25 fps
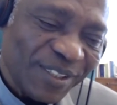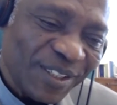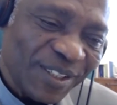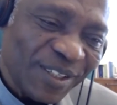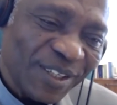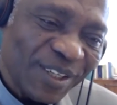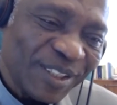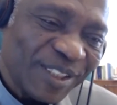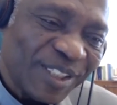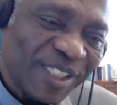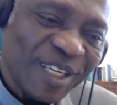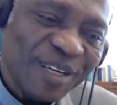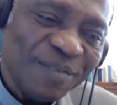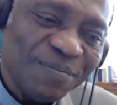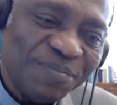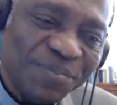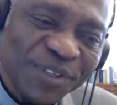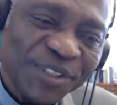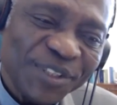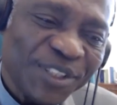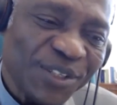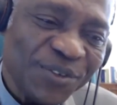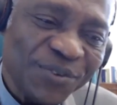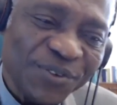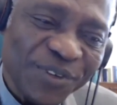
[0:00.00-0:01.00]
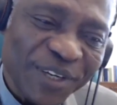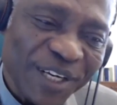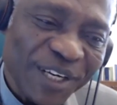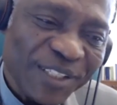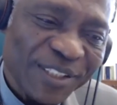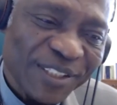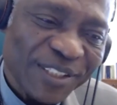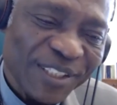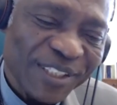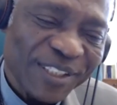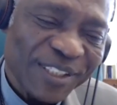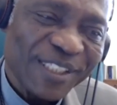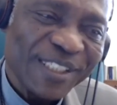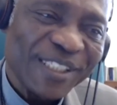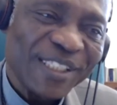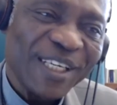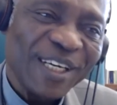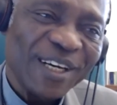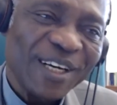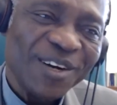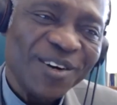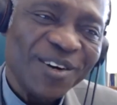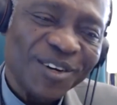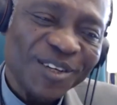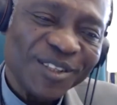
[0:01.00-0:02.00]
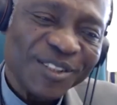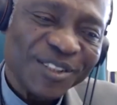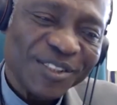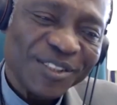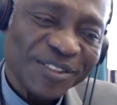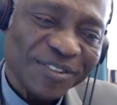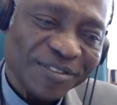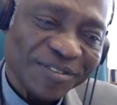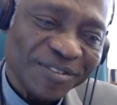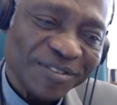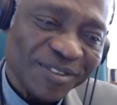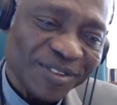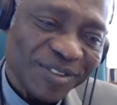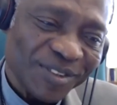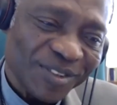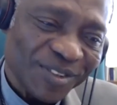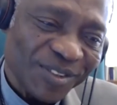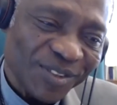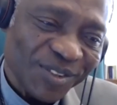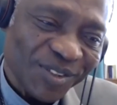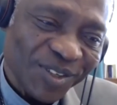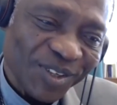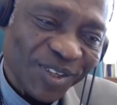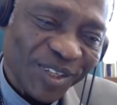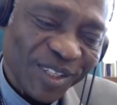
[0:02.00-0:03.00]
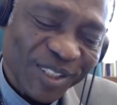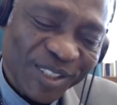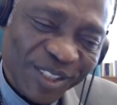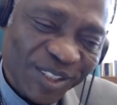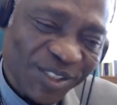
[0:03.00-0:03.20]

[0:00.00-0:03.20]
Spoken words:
Temperature-wise, it's either hot or it is